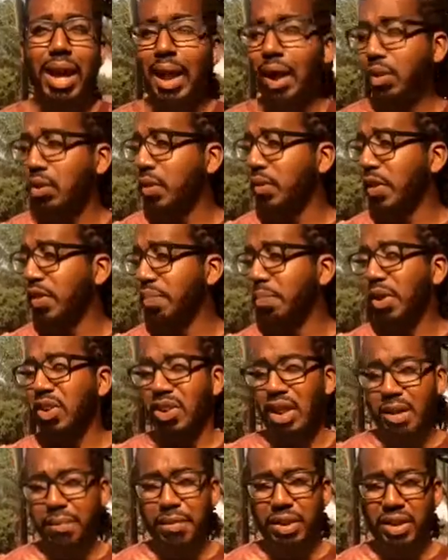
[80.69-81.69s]
I don't know if there's
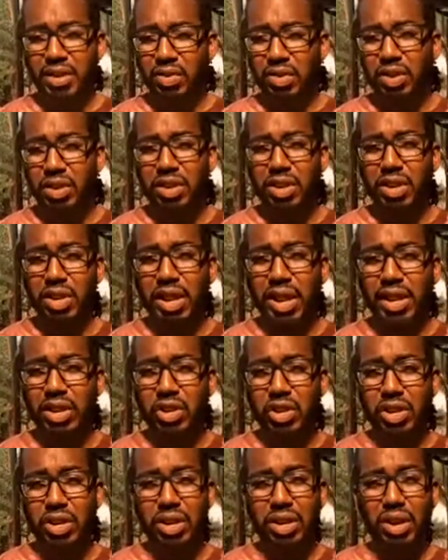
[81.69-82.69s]
much African-centered
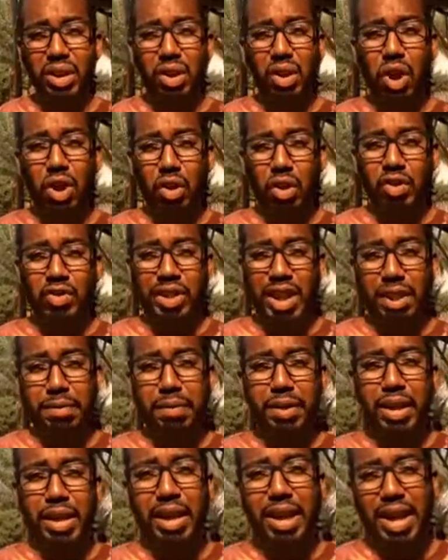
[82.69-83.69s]
education across the
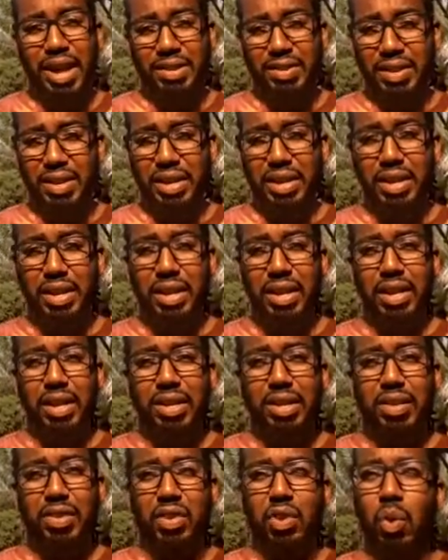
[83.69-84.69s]
African continent.
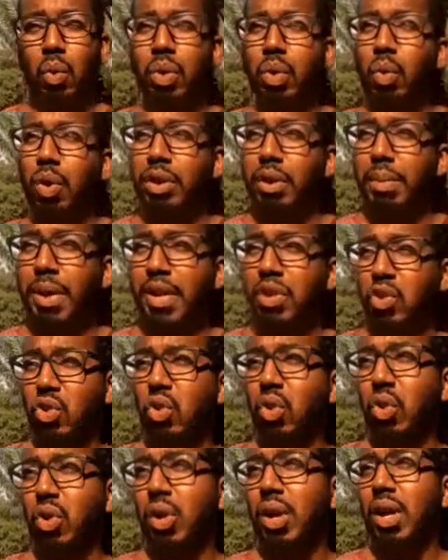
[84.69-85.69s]
So we want to make
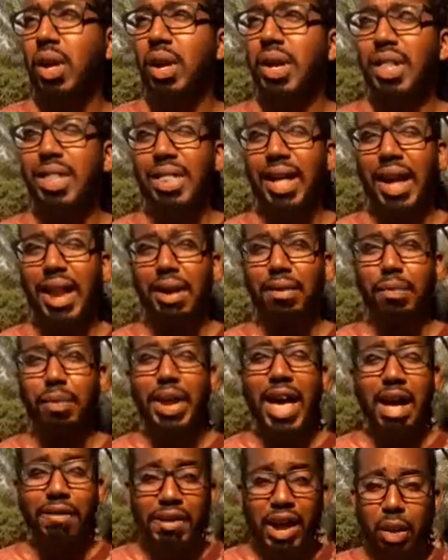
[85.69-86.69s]
sure that if
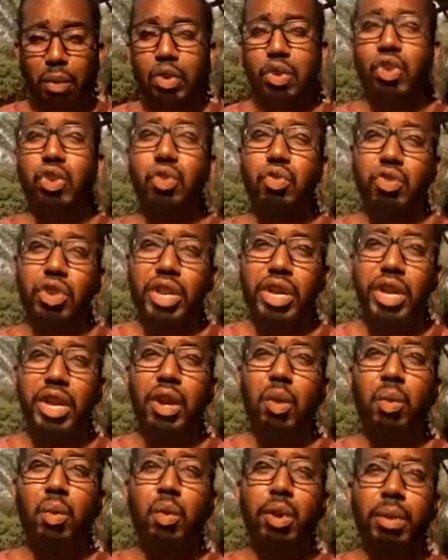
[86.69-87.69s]
we have our children
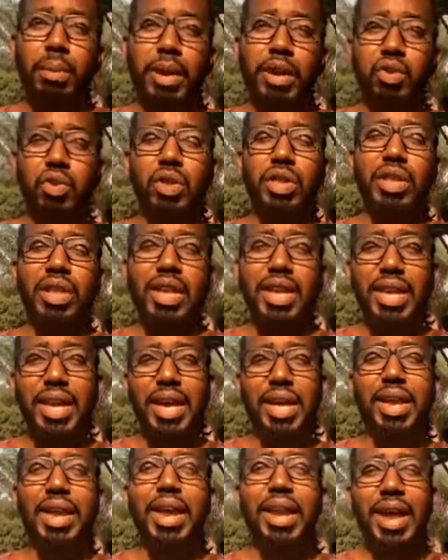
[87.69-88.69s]
here, we want to make sure that they
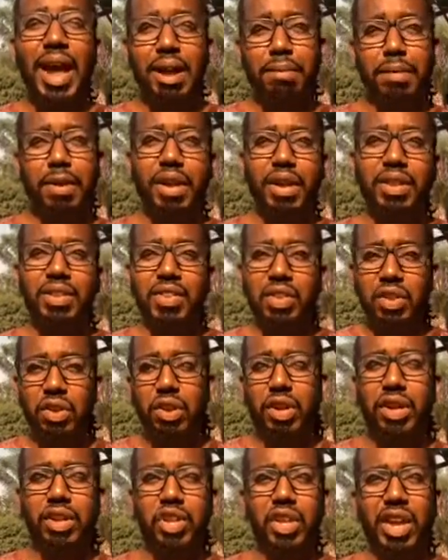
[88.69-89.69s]
get an
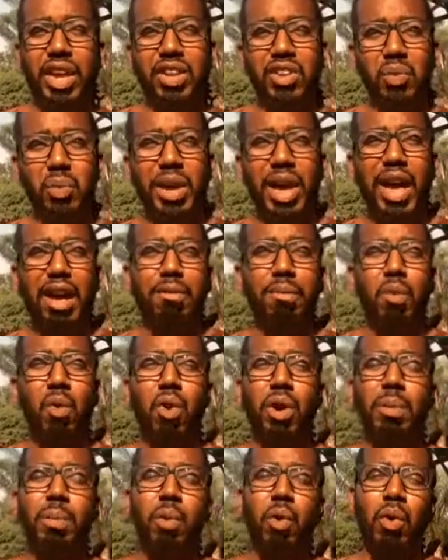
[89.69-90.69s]
African-centered education. We have
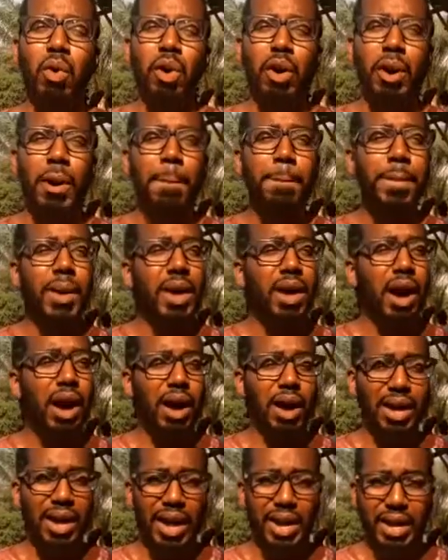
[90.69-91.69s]
more and more
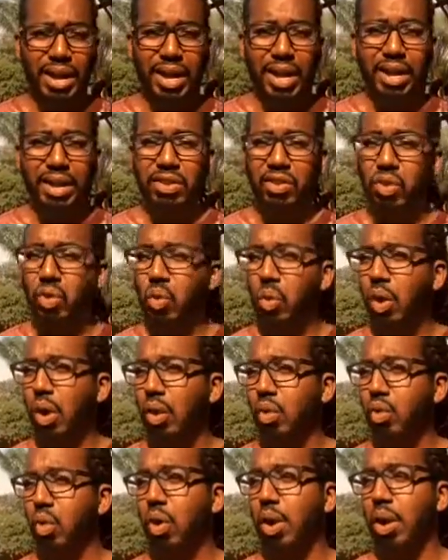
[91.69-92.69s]
Ghanaians who
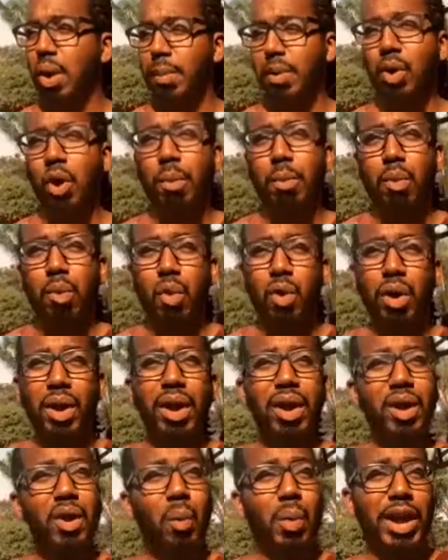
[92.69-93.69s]
are coming on board.
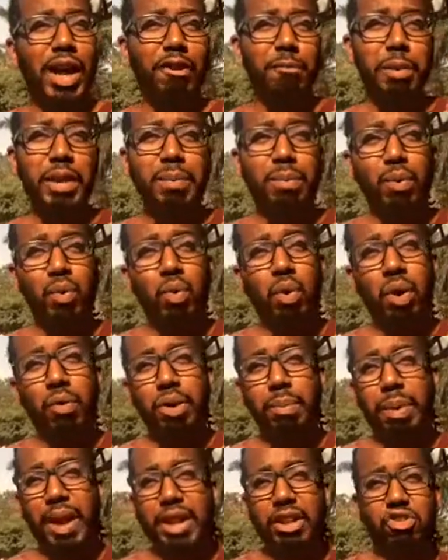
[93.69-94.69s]
We have people who are
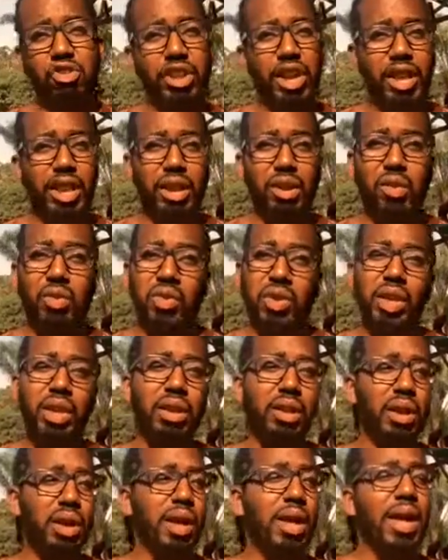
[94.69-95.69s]
repatriating who say,
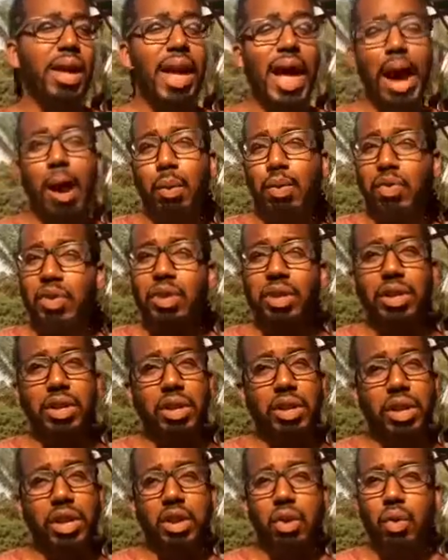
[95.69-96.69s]
look, I was in
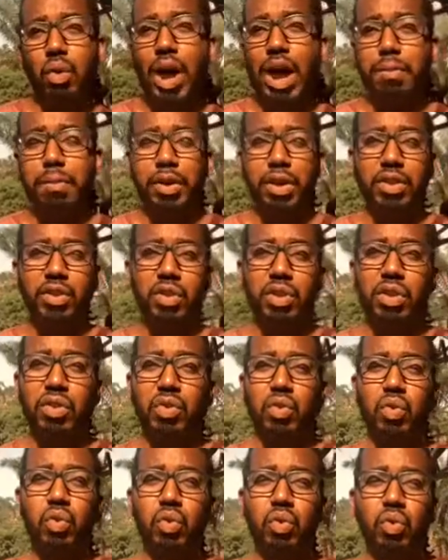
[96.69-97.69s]
the African-centered
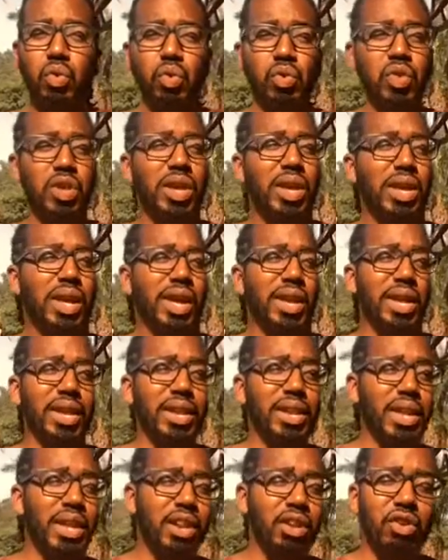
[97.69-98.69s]
schools
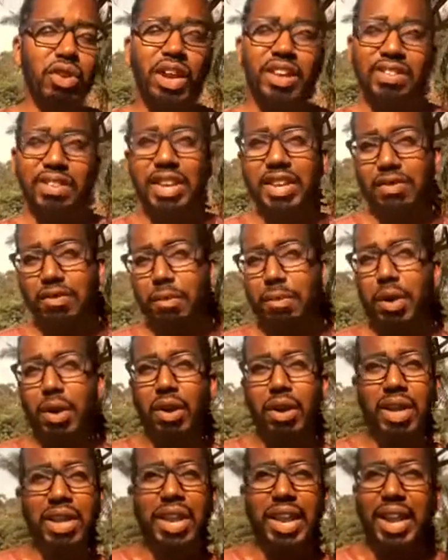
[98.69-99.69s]
in the United States of
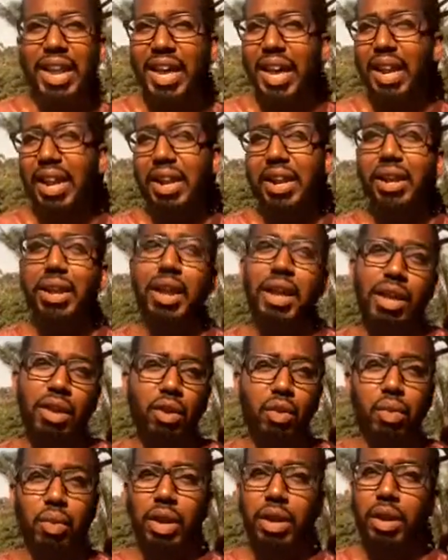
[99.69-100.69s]
America, in Atlanta, and
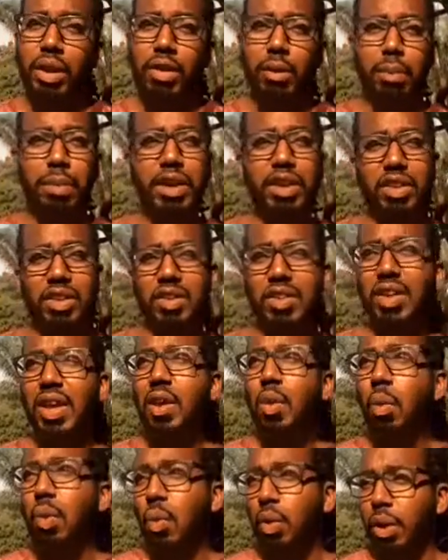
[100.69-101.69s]
in other places.
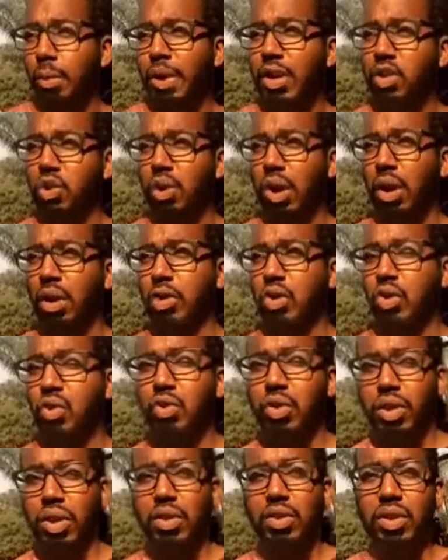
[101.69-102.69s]
We want to make sure our
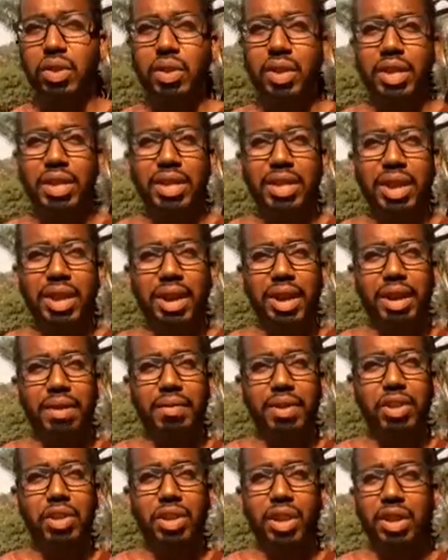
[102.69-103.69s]
children continue to get that kind
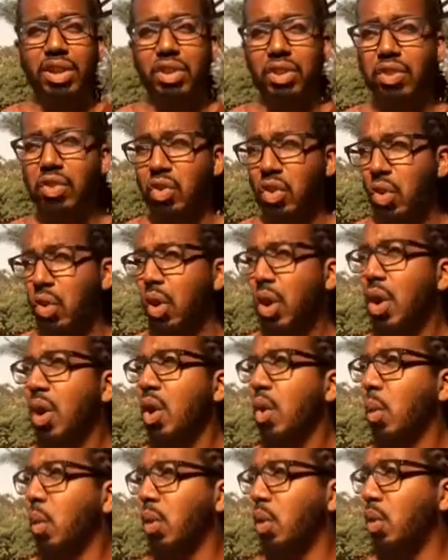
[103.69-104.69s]
of education. So
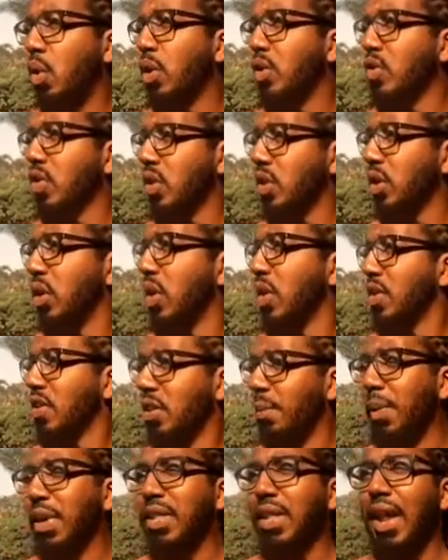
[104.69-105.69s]
we wanted
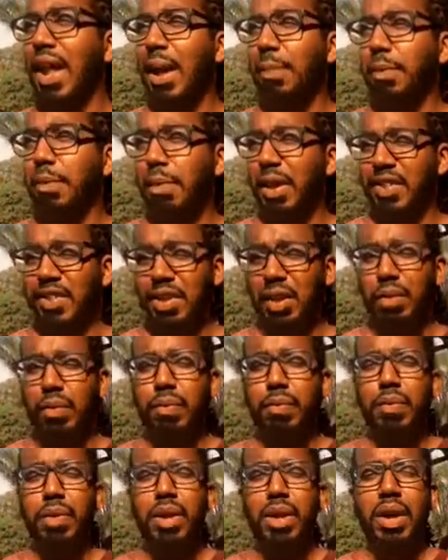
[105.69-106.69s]
to make that happen.
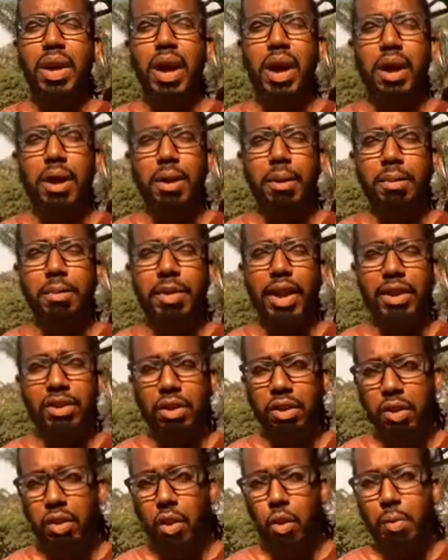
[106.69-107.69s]
Myself,
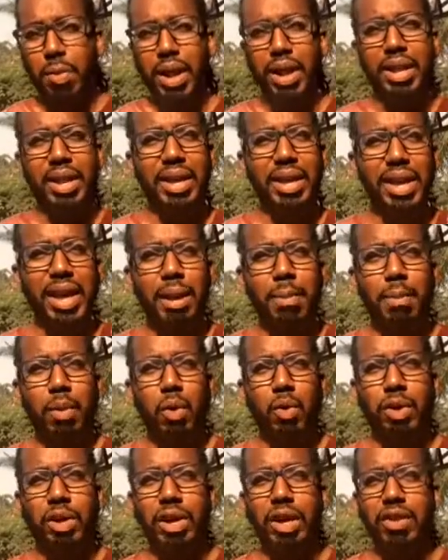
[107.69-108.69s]
Dr. Obalale
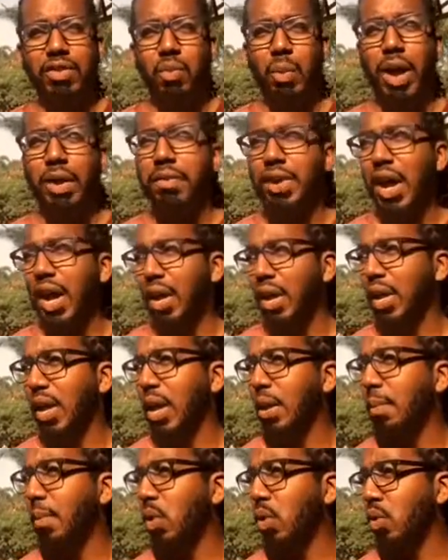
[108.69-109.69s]
Kambon, and his wife Kala
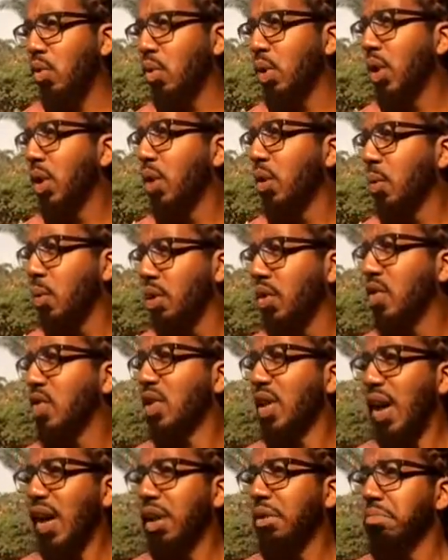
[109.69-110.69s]
Kambon, we
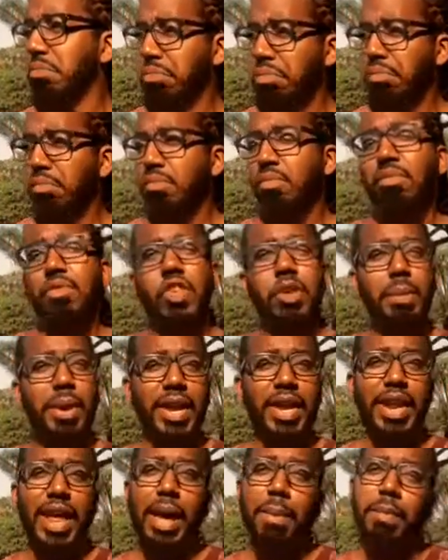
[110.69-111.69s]
decided to
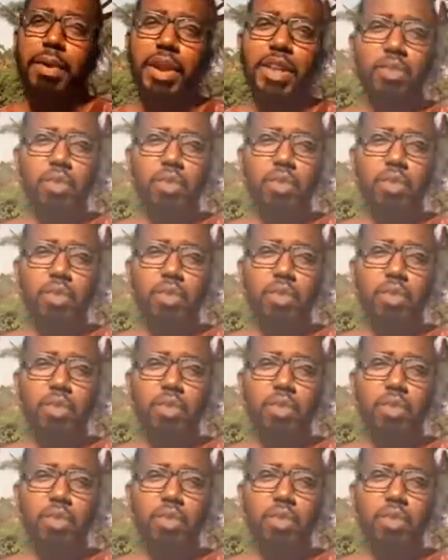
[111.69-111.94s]
make it happen.